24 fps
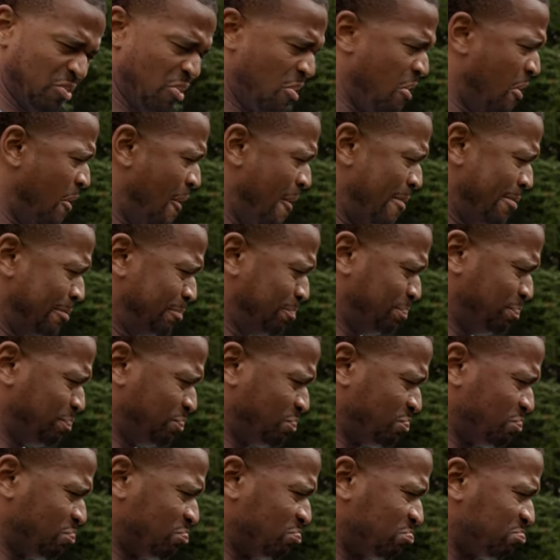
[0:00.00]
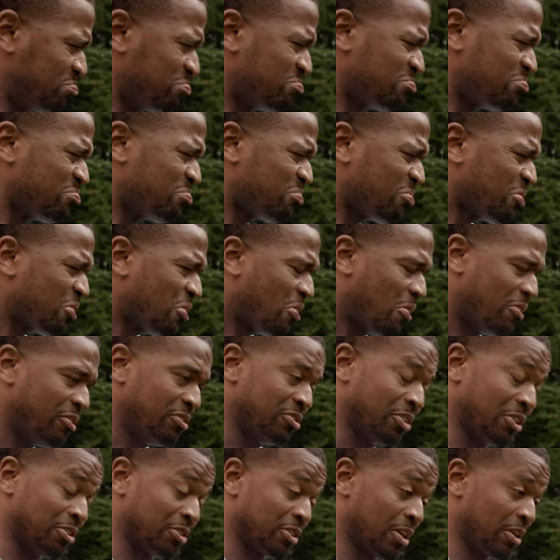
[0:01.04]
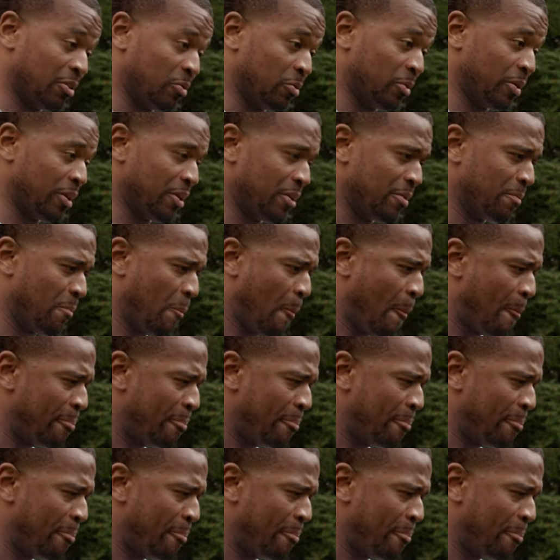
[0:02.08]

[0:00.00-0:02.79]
Yeah. This tastes kinda weird.